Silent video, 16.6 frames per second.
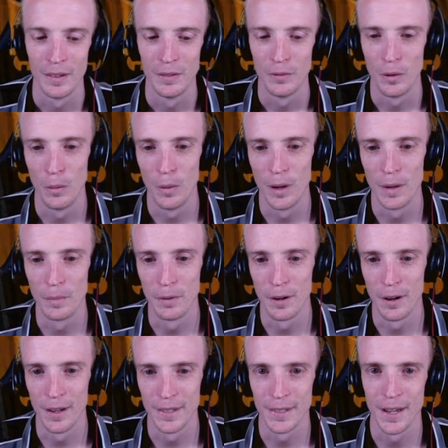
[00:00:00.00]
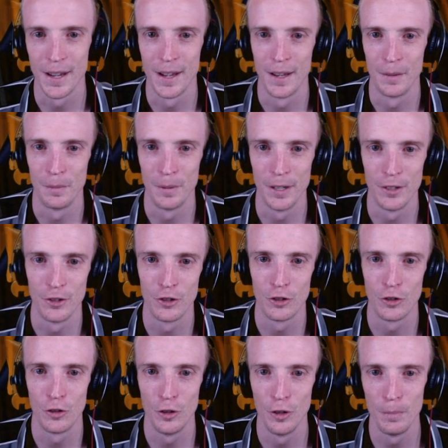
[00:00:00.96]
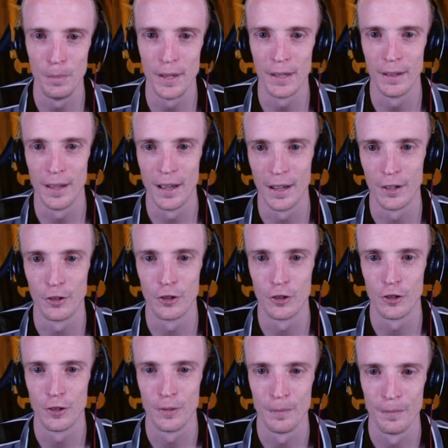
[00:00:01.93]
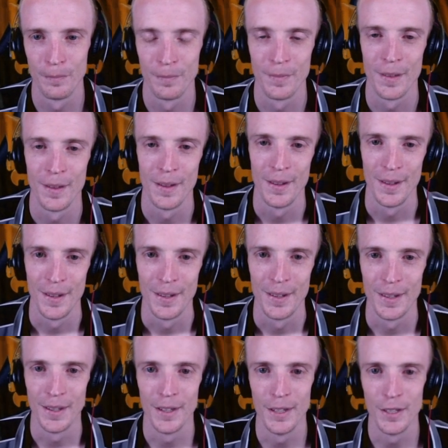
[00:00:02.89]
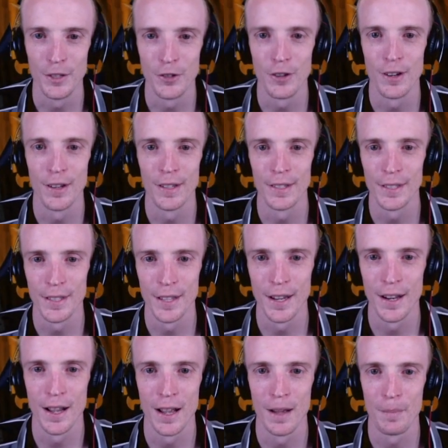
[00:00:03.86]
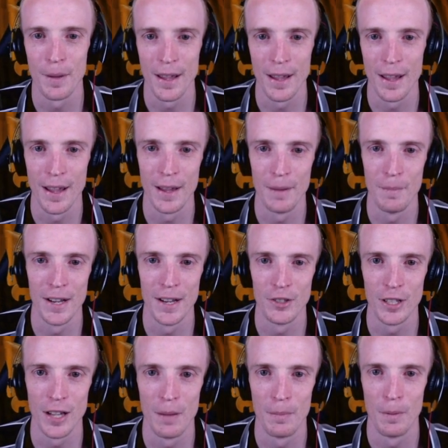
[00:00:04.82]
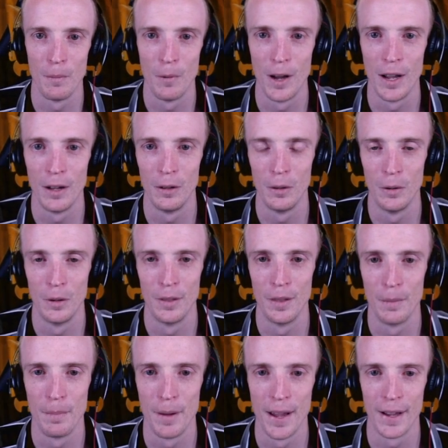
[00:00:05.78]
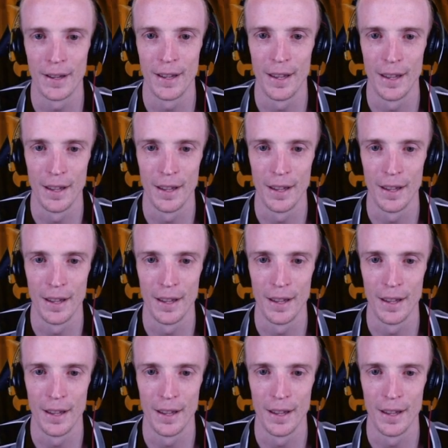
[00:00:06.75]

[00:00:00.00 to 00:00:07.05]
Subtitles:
for one prize card, which could be clutch. He is trying to set up a Magikarp and Wailord in the back.